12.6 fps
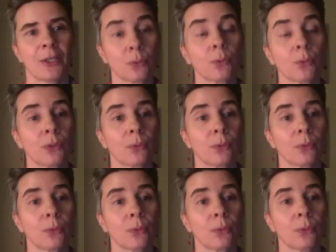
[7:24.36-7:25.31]
to do the
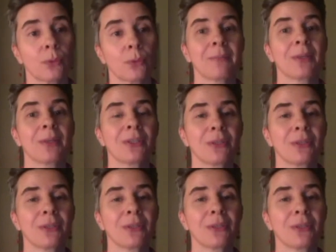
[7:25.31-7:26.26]
work. And
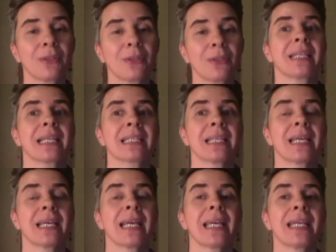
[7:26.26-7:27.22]
Mother mentioned
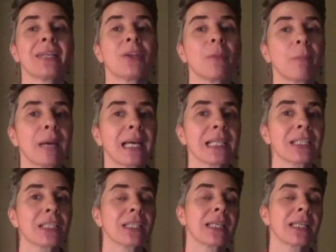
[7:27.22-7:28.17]
that in the
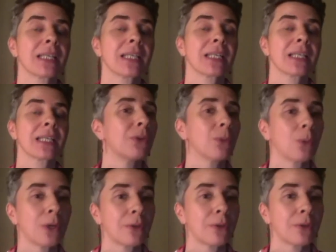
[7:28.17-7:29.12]
past,
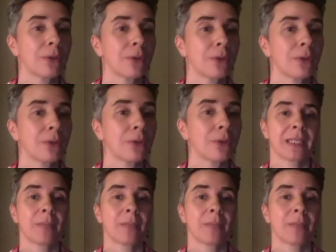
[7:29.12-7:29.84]
12 were enough.